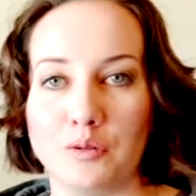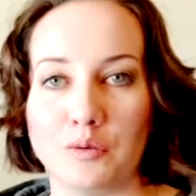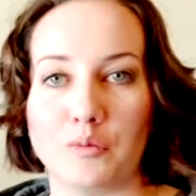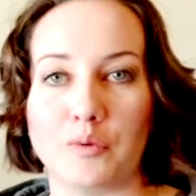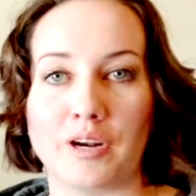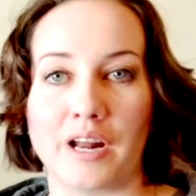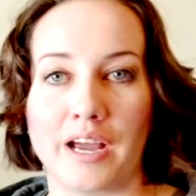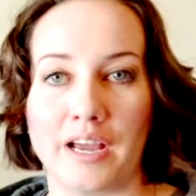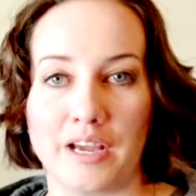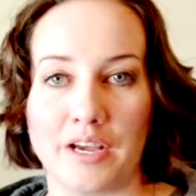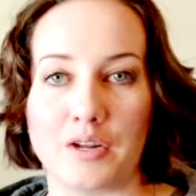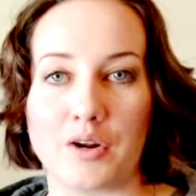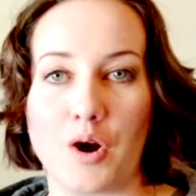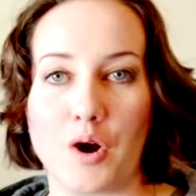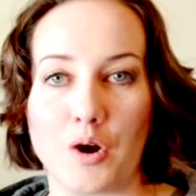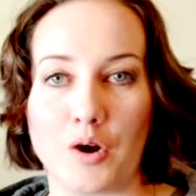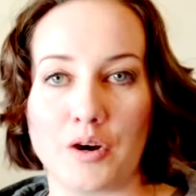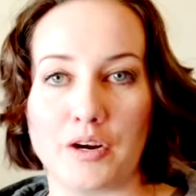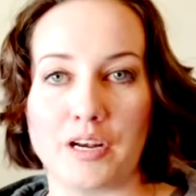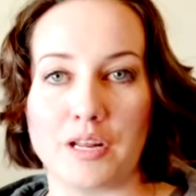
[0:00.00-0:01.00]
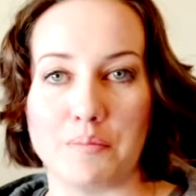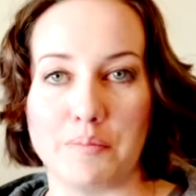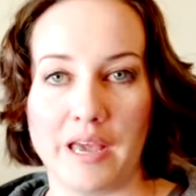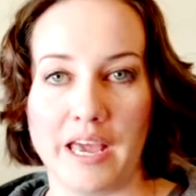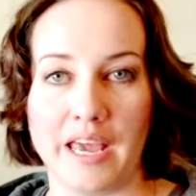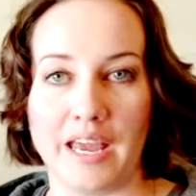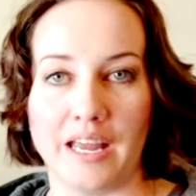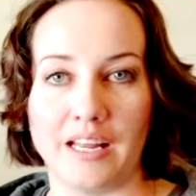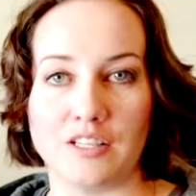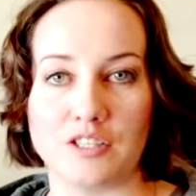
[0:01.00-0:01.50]
what I had already
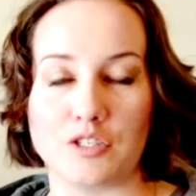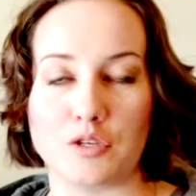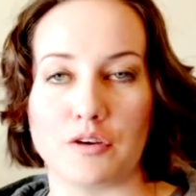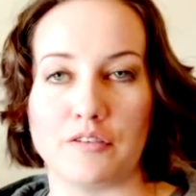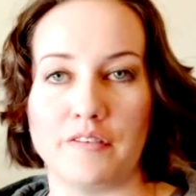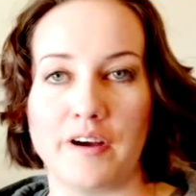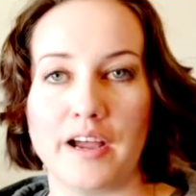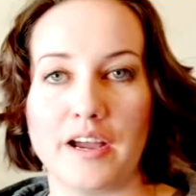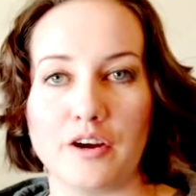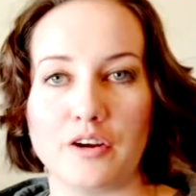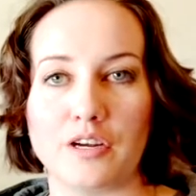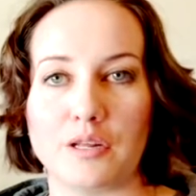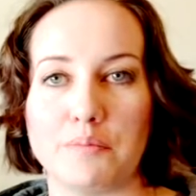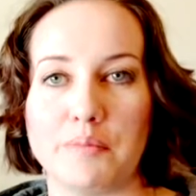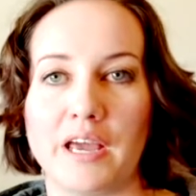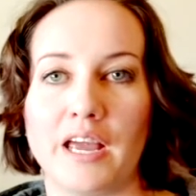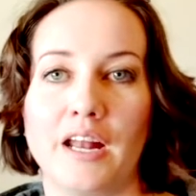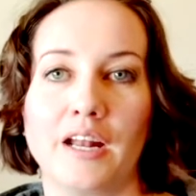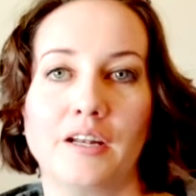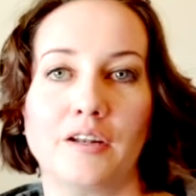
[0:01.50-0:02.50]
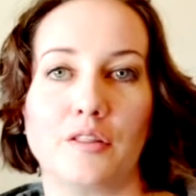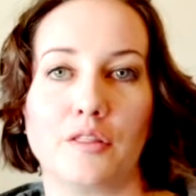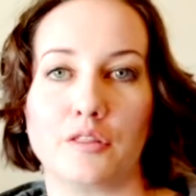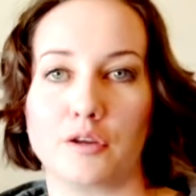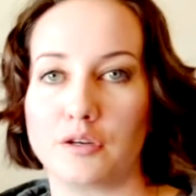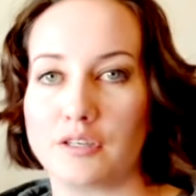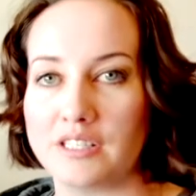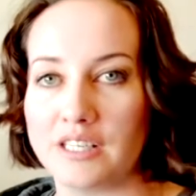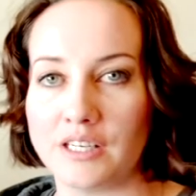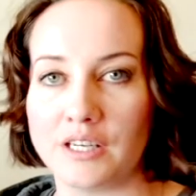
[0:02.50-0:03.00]
paid. So if I already paid
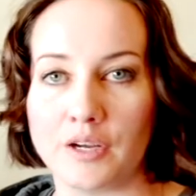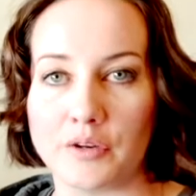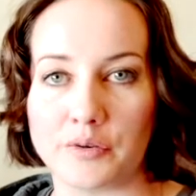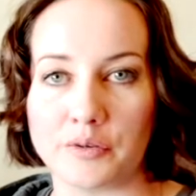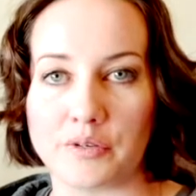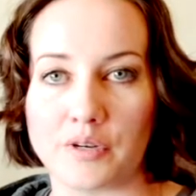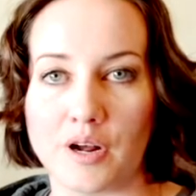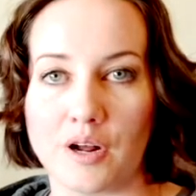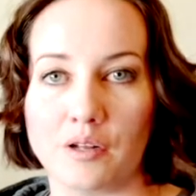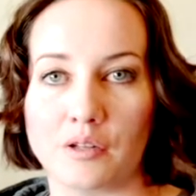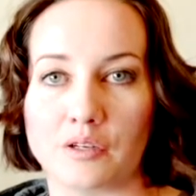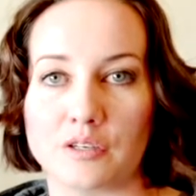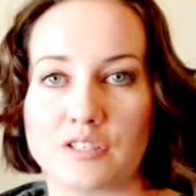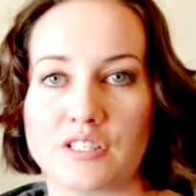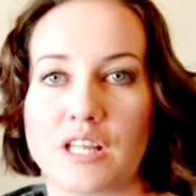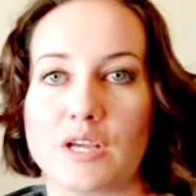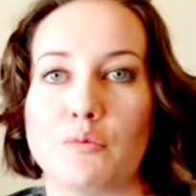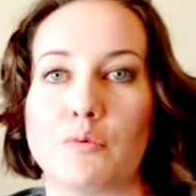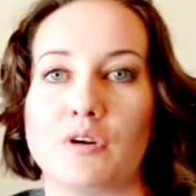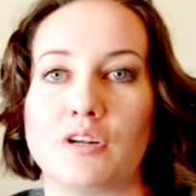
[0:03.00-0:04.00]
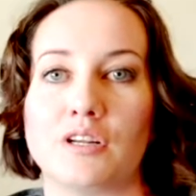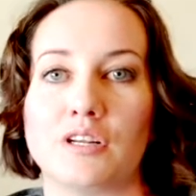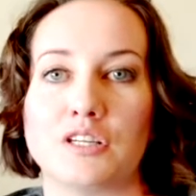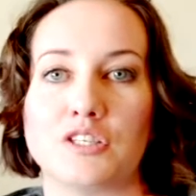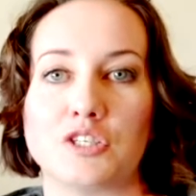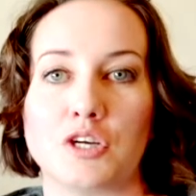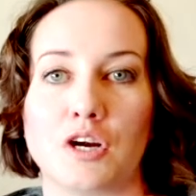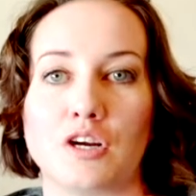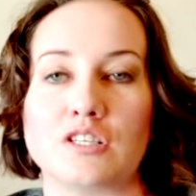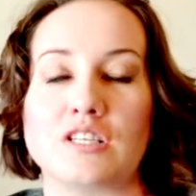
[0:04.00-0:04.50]
$1,300, they wanted to charge